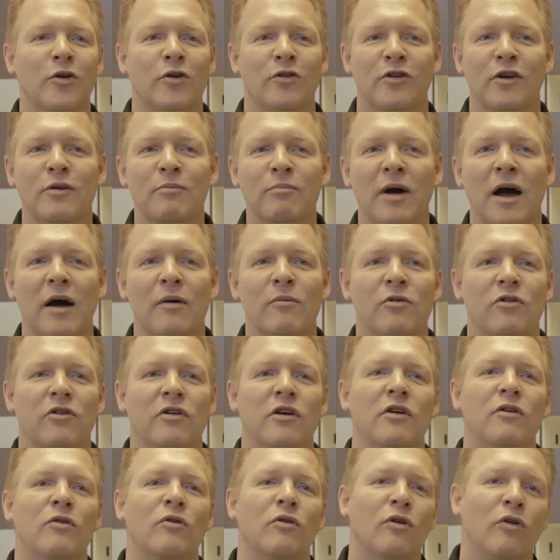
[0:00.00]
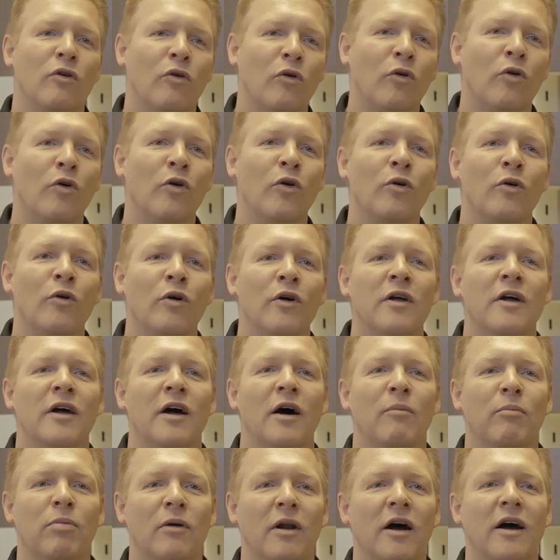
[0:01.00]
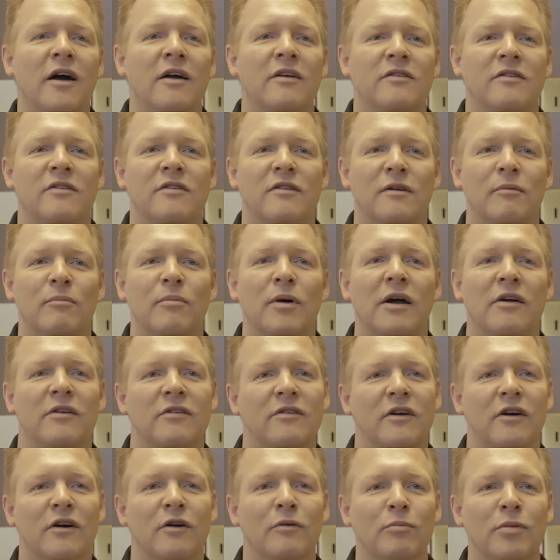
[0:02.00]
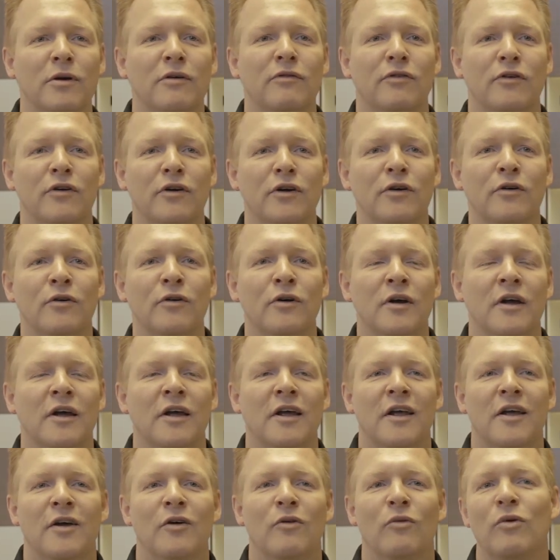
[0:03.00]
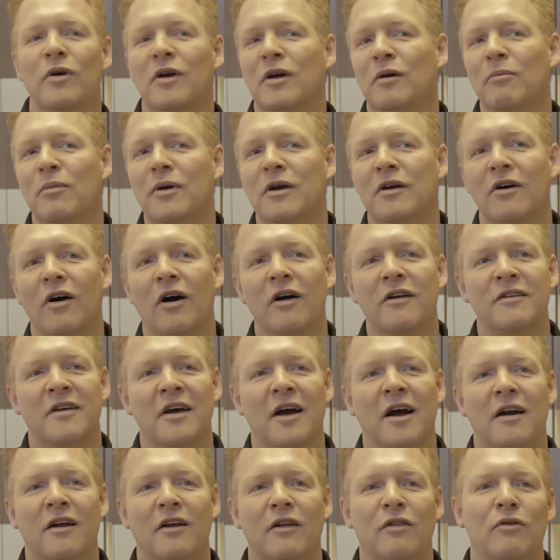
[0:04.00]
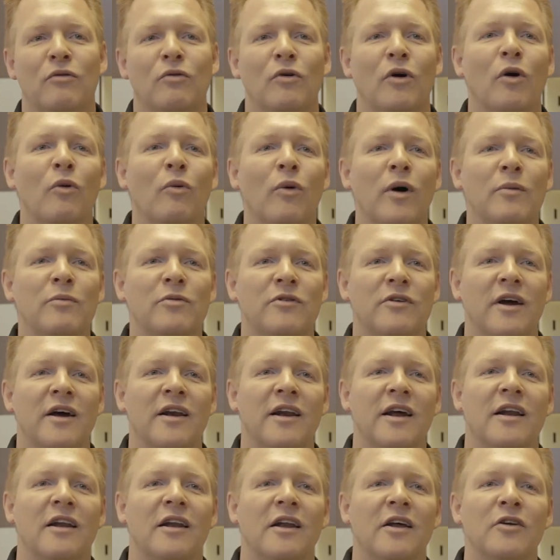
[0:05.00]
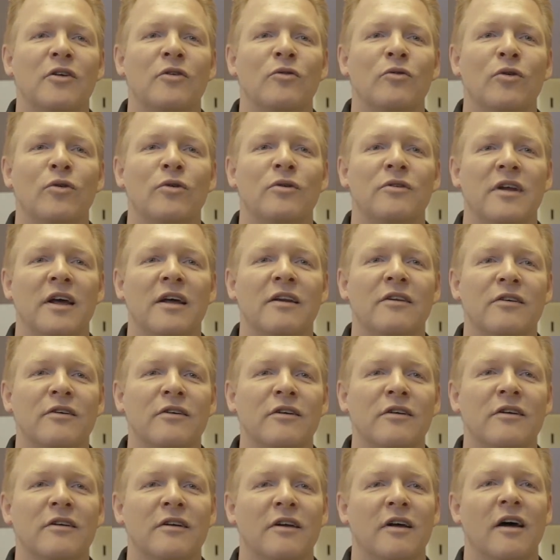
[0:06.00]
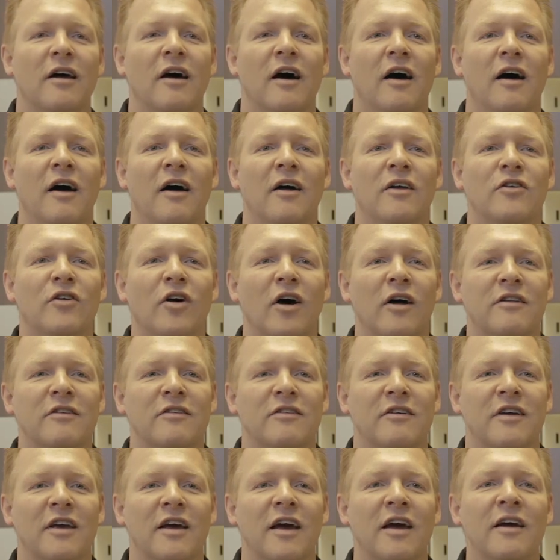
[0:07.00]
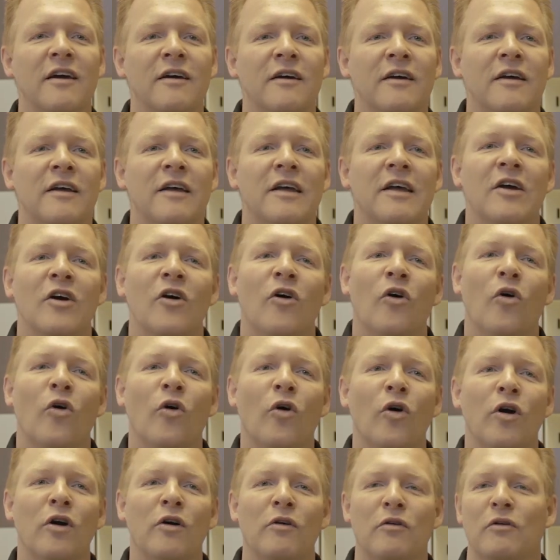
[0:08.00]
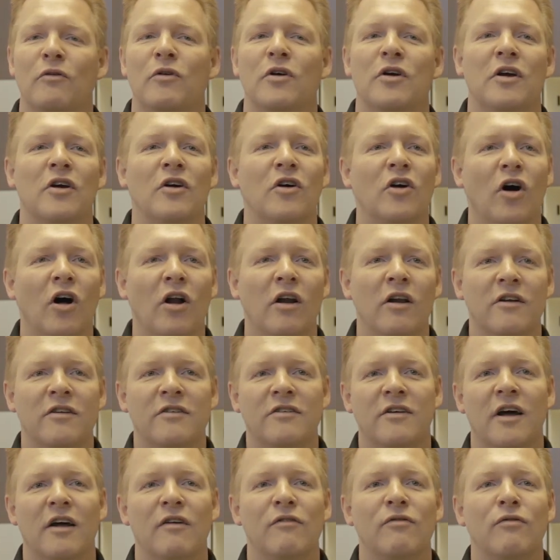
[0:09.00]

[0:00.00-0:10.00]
a CPAP machine or an oral appliance is the best therapy for you. We can be contacted through our website at londonroaddental.ca, or you can call us at